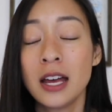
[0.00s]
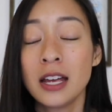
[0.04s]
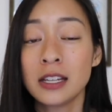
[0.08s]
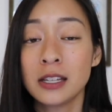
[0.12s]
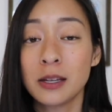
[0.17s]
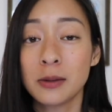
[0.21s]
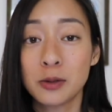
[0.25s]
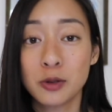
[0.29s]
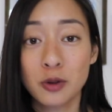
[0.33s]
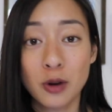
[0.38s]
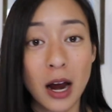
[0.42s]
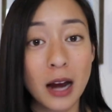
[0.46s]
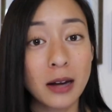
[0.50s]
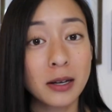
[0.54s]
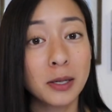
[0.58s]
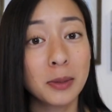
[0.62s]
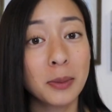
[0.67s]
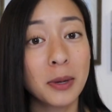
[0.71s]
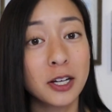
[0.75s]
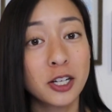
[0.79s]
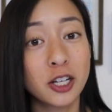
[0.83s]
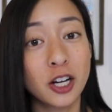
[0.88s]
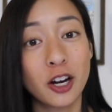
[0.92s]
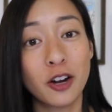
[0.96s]
Subscribe to
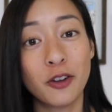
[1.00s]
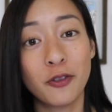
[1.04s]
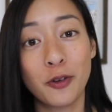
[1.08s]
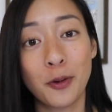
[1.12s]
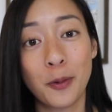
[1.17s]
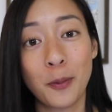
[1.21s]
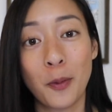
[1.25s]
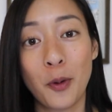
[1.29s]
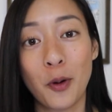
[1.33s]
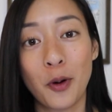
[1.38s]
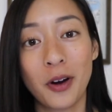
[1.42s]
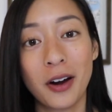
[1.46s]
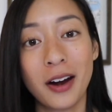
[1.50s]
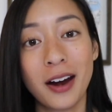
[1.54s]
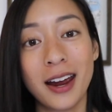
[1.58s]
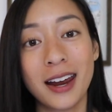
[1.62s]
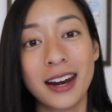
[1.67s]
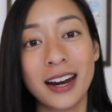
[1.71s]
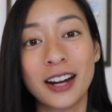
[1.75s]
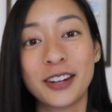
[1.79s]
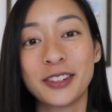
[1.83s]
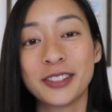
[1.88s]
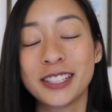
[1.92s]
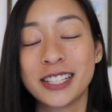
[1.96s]
my channel for more,
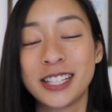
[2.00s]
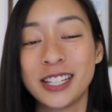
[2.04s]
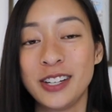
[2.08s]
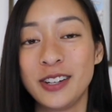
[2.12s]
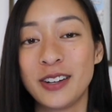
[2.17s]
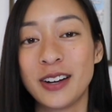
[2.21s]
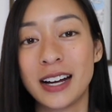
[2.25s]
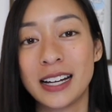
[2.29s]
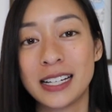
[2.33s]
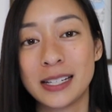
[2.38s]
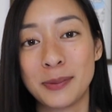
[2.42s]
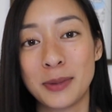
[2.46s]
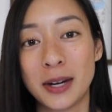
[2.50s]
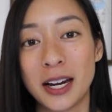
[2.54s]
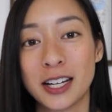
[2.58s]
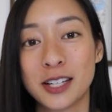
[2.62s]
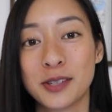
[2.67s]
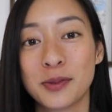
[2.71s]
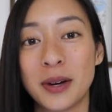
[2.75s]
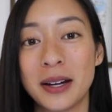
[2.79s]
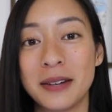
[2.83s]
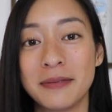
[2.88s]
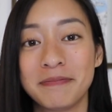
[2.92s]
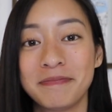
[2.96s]
and I will see you guys in my
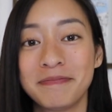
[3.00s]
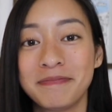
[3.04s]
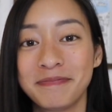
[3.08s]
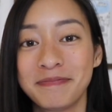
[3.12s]
next one.